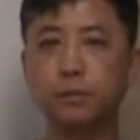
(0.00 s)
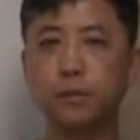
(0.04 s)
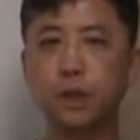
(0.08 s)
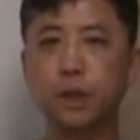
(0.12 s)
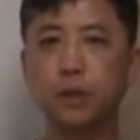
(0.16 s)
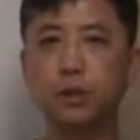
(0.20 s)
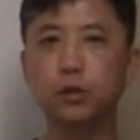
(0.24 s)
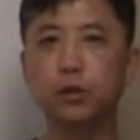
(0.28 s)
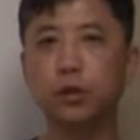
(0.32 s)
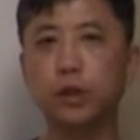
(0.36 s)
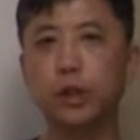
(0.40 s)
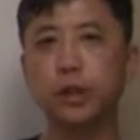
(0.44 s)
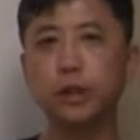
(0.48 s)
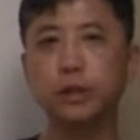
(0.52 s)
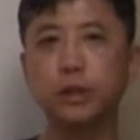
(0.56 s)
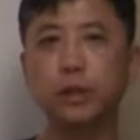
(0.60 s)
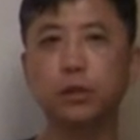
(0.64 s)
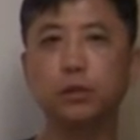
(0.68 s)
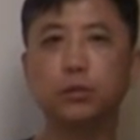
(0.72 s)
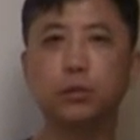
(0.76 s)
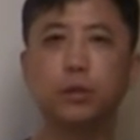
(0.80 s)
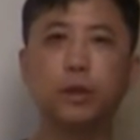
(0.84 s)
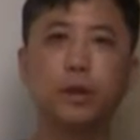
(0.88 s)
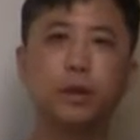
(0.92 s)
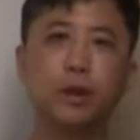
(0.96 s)
So this
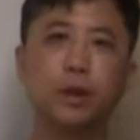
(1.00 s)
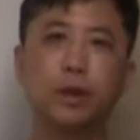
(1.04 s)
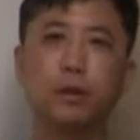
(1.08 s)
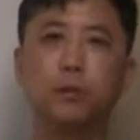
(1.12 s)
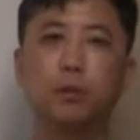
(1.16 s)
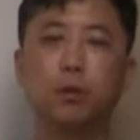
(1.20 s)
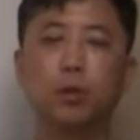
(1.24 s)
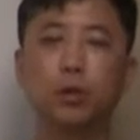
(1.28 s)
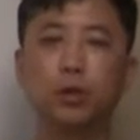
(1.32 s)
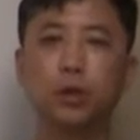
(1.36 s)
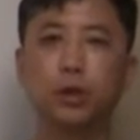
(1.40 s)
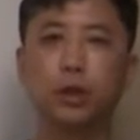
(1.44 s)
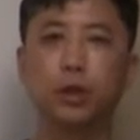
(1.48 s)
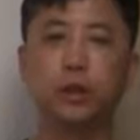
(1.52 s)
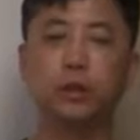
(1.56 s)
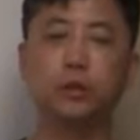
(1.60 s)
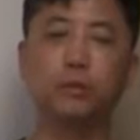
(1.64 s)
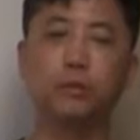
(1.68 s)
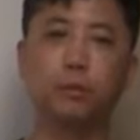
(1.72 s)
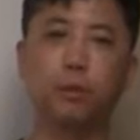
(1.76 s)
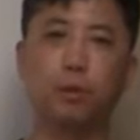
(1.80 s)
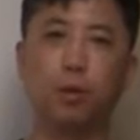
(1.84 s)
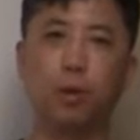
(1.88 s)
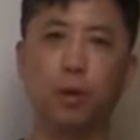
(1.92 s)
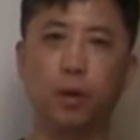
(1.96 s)
is where the emotion is
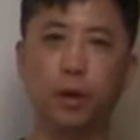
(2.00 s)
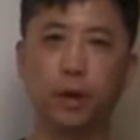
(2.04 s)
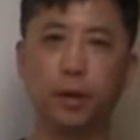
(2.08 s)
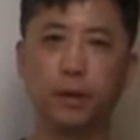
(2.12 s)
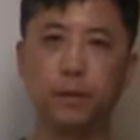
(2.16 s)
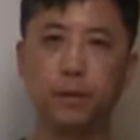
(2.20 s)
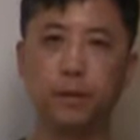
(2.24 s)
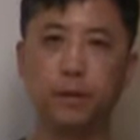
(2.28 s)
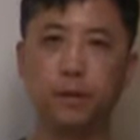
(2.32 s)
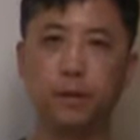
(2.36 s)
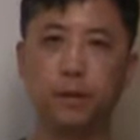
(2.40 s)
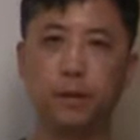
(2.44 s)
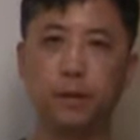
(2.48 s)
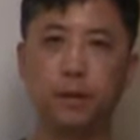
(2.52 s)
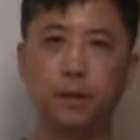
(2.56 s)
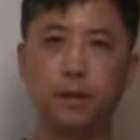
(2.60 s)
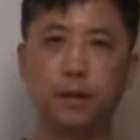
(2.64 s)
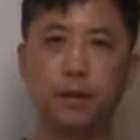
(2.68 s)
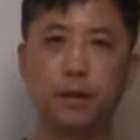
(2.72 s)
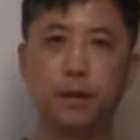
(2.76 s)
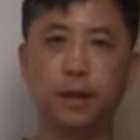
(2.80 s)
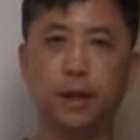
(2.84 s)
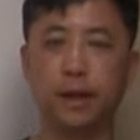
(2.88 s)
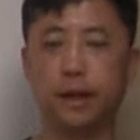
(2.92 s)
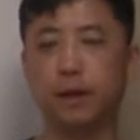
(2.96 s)
born,
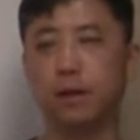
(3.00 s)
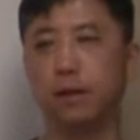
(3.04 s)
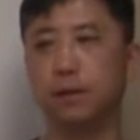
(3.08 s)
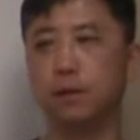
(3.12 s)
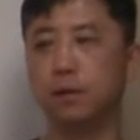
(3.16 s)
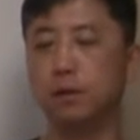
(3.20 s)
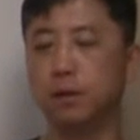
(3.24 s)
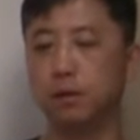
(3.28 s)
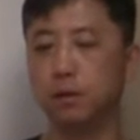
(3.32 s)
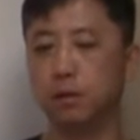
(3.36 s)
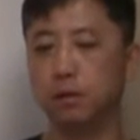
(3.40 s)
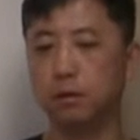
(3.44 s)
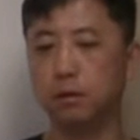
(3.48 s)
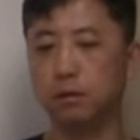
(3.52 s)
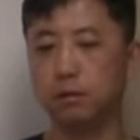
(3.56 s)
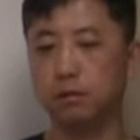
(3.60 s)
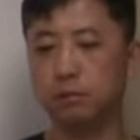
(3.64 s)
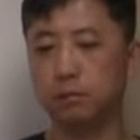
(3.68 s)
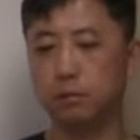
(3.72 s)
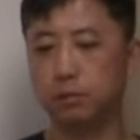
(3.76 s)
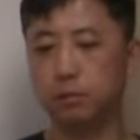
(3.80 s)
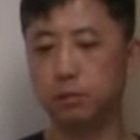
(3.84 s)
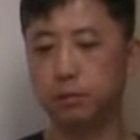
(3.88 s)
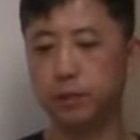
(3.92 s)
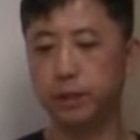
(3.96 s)
like a
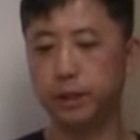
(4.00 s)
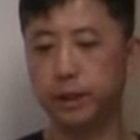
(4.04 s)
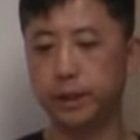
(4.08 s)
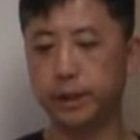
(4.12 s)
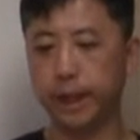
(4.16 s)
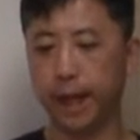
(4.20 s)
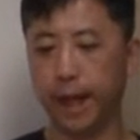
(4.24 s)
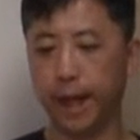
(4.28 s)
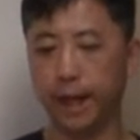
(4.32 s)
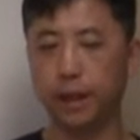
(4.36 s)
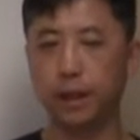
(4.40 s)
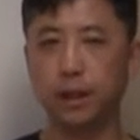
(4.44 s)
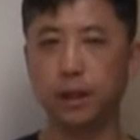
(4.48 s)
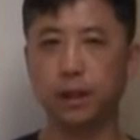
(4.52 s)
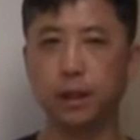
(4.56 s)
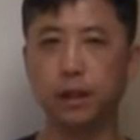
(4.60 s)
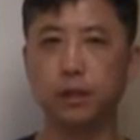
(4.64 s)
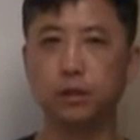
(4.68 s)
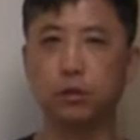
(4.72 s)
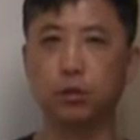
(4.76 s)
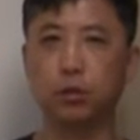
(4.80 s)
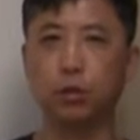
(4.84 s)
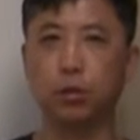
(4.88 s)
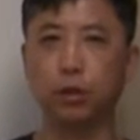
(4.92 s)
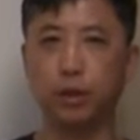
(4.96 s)

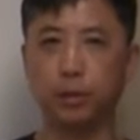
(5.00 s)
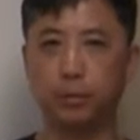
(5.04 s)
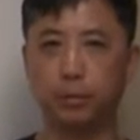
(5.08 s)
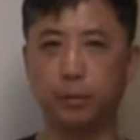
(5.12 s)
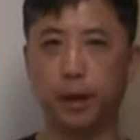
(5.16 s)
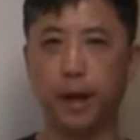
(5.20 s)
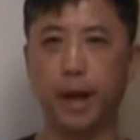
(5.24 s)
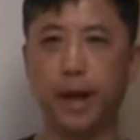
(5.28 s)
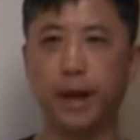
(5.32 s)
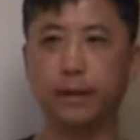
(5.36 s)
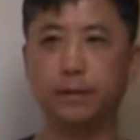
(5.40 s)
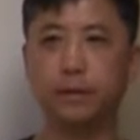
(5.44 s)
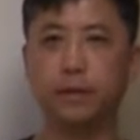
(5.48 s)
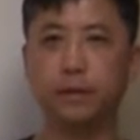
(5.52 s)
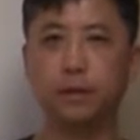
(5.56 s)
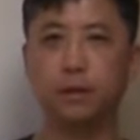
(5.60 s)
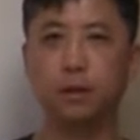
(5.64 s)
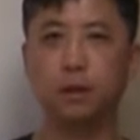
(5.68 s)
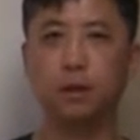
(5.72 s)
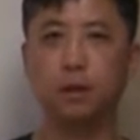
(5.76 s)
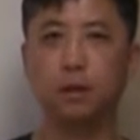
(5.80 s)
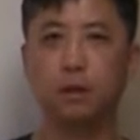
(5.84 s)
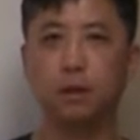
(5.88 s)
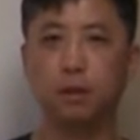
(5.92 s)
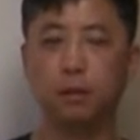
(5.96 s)
sadness or depressed,
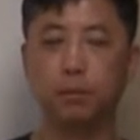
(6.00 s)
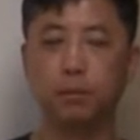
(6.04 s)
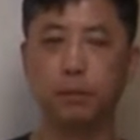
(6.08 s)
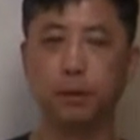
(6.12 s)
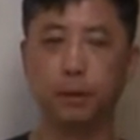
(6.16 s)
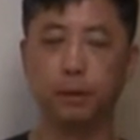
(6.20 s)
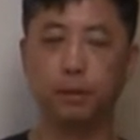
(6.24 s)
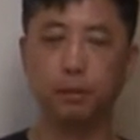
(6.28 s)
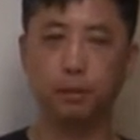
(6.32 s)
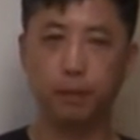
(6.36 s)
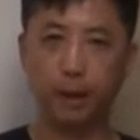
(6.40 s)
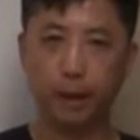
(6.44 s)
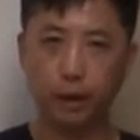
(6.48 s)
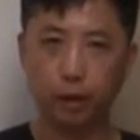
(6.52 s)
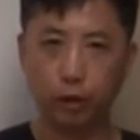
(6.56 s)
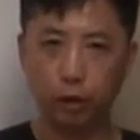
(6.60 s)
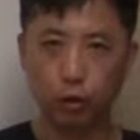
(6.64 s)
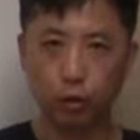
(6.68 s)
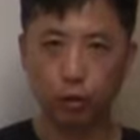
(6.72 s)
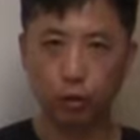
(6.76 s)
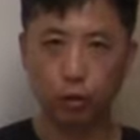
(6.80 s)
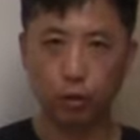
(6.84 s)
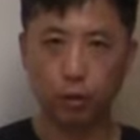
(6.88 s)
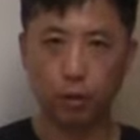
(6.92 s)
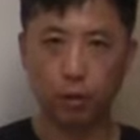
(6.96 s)
will make
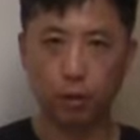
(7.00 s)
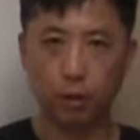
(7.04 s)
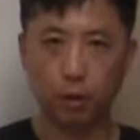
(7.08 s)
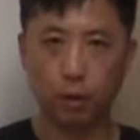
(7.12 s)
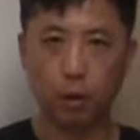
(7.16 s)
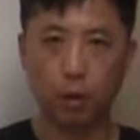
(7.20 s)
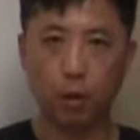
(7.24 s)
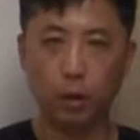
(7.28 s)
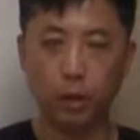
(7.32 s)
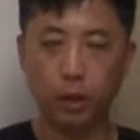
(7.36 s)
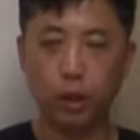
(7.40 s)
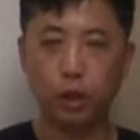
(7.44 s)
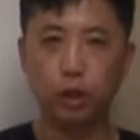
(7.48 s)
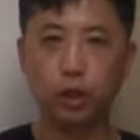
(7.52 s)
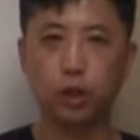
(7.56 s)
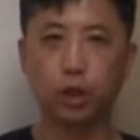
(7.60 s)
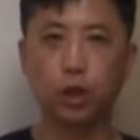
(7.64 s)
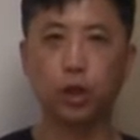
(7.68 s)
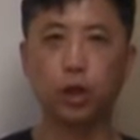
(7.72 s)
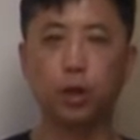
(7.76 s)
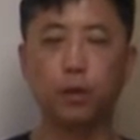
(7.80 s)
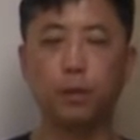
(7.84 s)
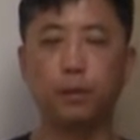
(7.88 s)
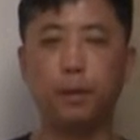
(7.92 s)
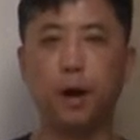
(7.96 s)
your
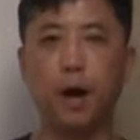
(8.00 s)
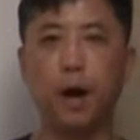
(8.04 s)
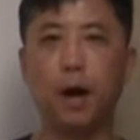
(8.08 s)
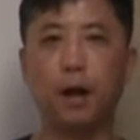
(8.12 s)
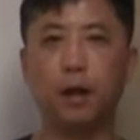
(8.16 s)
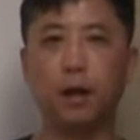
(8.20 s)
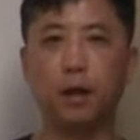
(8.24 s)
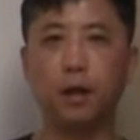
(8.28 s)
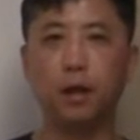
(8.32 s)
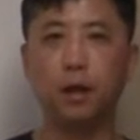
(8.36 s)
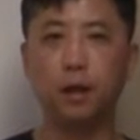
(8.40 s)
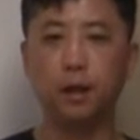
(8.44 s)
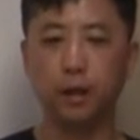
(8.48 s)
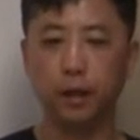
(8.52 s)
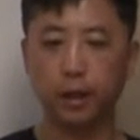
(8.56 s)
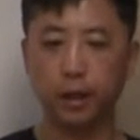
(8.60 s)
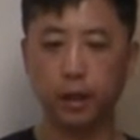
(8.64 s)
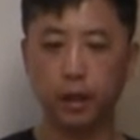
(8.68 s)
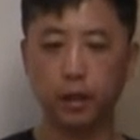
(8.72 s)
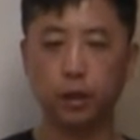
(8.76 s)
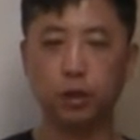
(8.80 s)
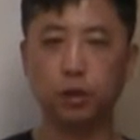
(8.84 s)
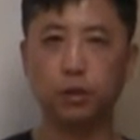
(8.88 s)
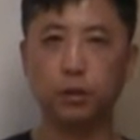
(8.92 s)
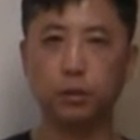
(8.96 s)
interior body,
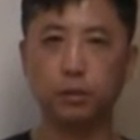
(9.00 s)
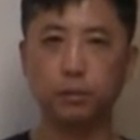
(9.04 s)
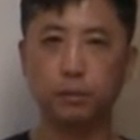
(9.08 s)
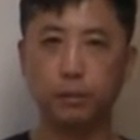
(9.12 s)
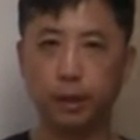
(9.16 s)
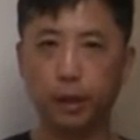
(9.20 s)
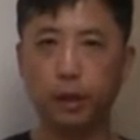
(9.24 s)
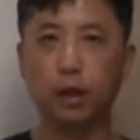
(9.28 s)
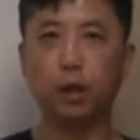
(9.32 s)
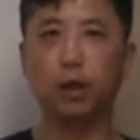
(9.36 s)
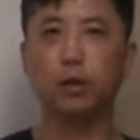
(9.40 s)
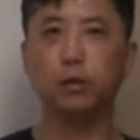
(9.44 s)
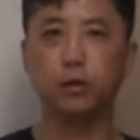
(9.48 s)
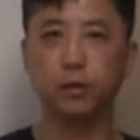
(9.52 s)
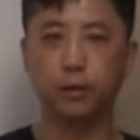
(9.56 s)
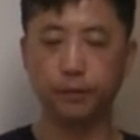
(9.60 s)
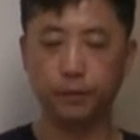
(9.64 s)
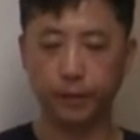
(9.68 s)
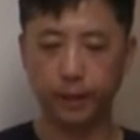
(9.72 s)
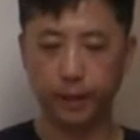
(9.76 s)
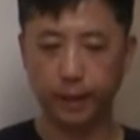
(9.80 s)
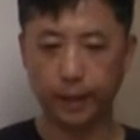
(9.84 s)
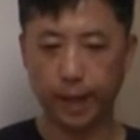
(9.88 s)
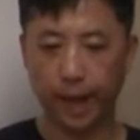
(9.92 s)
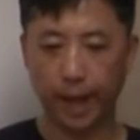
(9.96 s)
either because of
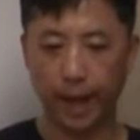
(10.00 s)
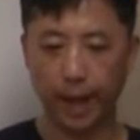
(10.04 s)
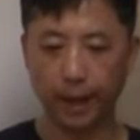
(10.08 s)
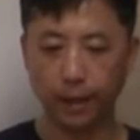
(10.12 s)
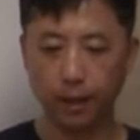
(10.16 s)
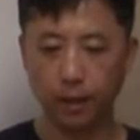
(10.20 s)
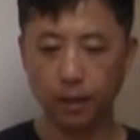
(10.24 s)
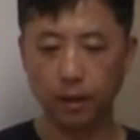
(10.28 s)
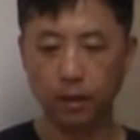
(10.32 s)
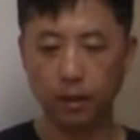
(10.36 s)
that